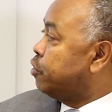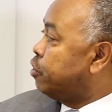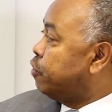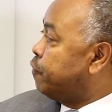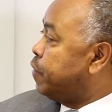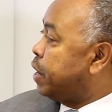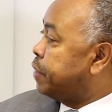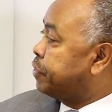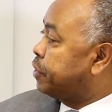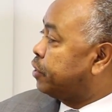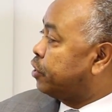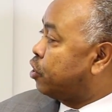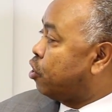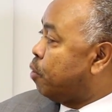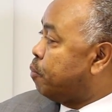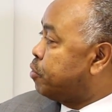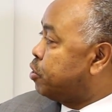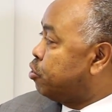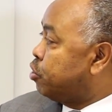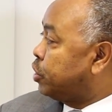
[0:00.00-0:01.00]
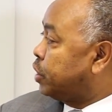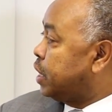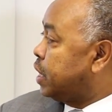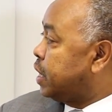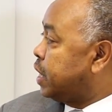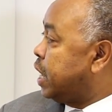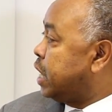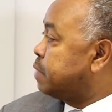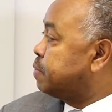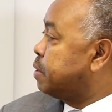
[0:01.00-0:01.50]
University community
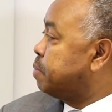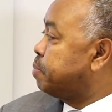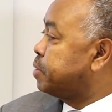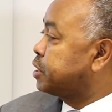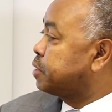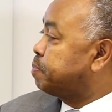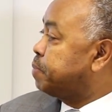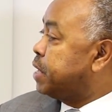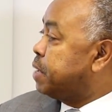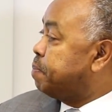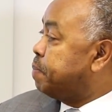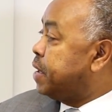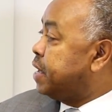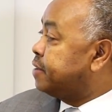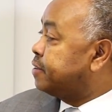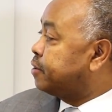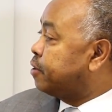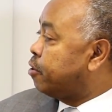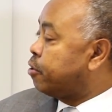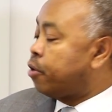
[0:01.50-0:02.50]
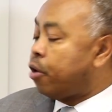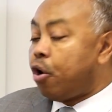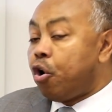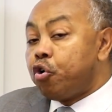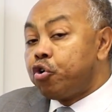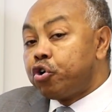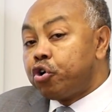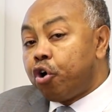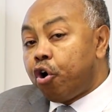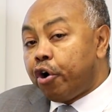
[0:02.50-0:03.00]
engagement must be based on
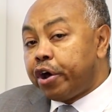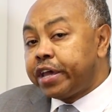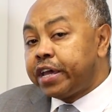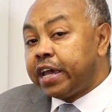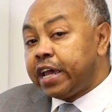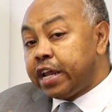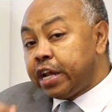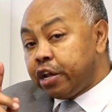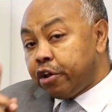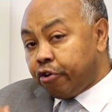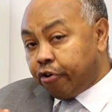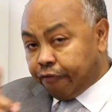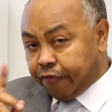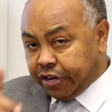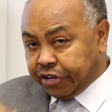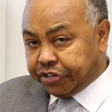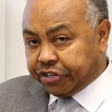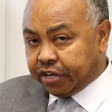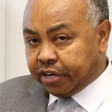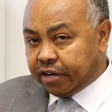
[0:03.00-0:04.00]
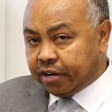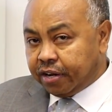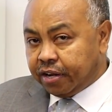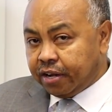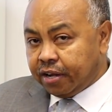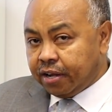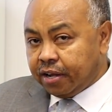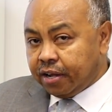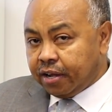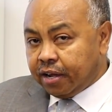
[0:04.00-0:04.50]
ongoing innovation.
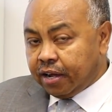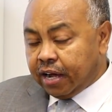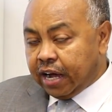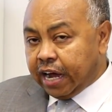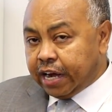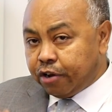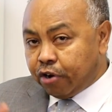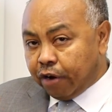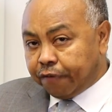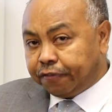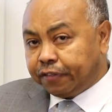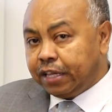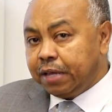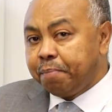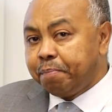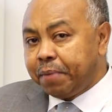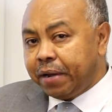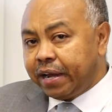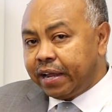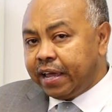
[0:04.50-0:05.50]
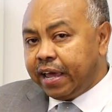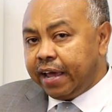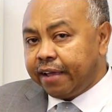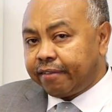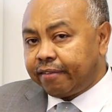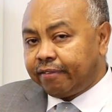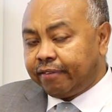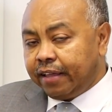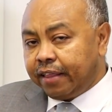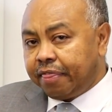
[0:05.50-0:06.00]
And you have seen Bill
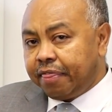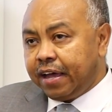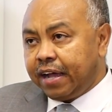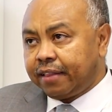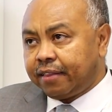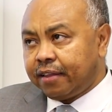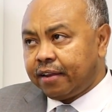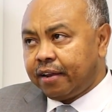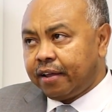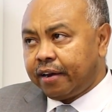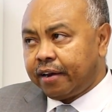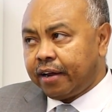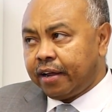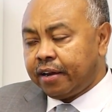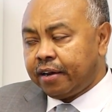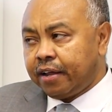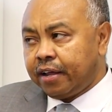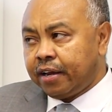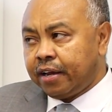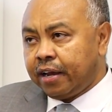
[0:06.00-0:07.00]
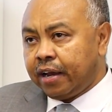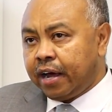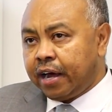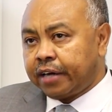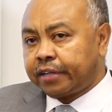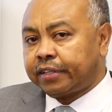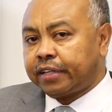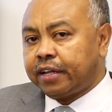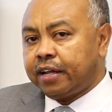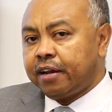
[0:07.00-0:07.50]
Gates said that in an
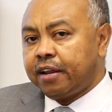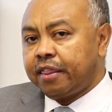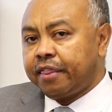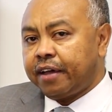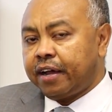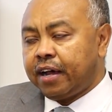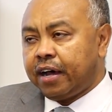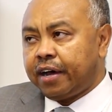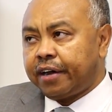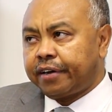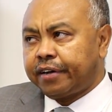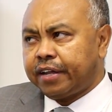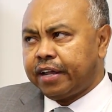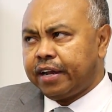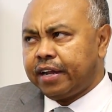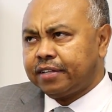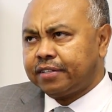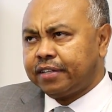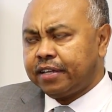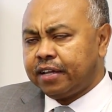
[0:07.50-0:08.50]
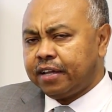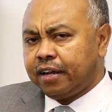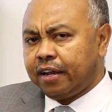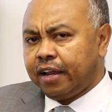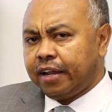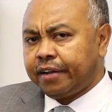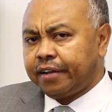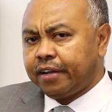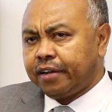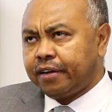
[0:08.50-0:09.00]
article in The Guardian, I think in
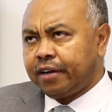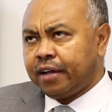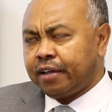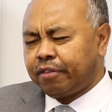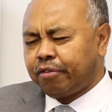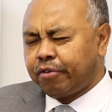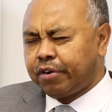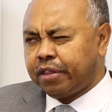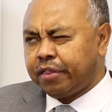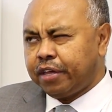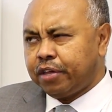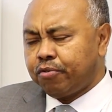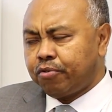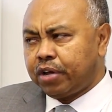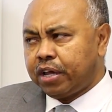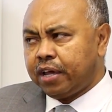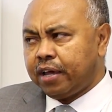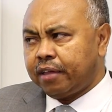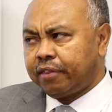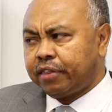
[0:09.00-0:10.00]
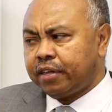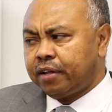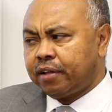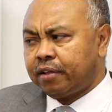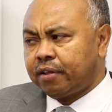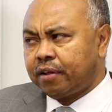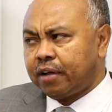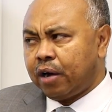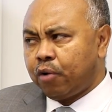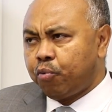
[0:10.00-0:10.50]
London, sorry, in the UK, I
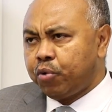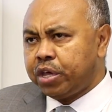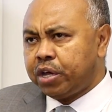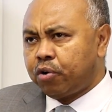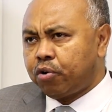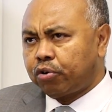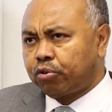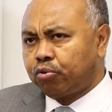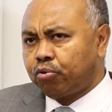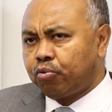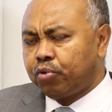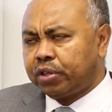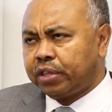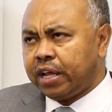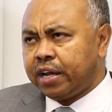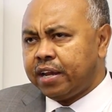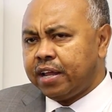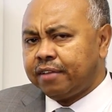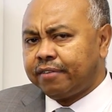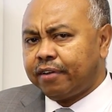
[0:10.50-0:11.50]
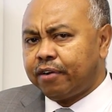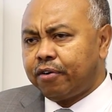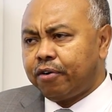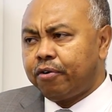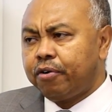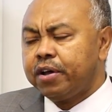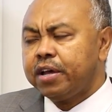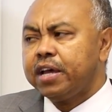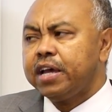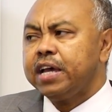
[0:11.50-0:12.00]
think a week or 10 days ago,